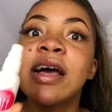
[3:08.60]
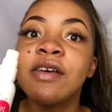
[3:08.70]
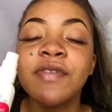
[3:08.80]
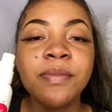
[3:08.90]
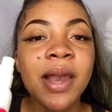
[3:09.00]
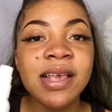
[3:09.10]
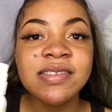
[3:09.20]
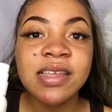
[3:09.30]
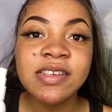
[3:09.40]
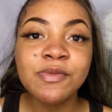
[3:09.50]
applying
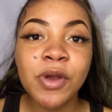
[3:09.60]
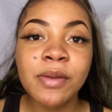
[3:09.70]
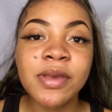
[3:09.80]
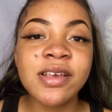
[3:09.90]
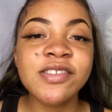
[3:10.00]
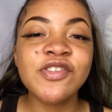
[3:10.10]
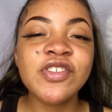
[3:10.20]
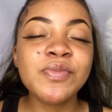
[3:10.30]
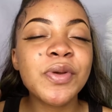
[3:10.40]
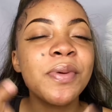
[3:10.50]
setting spray because it just
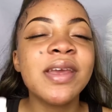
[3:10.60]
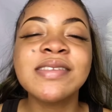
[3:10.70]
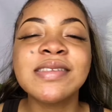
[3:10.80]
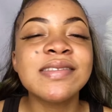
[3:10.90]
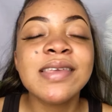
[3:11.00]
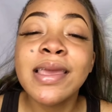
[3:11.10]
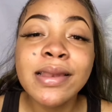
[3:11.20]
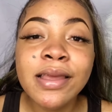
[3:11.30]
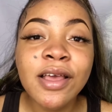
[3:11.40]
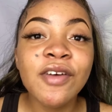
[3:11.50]
prepares the
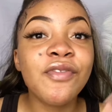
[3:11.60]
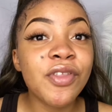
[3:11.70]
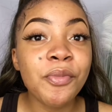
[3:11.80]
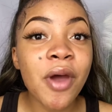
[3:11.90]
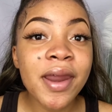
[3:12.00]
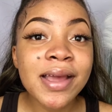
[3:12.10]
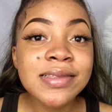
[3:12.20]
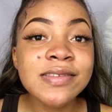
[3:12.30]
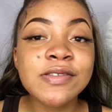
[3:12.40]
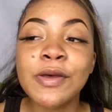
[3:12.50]
skin for the product.
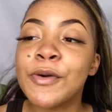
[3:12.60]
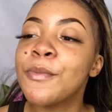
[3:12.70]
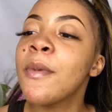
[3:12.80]
So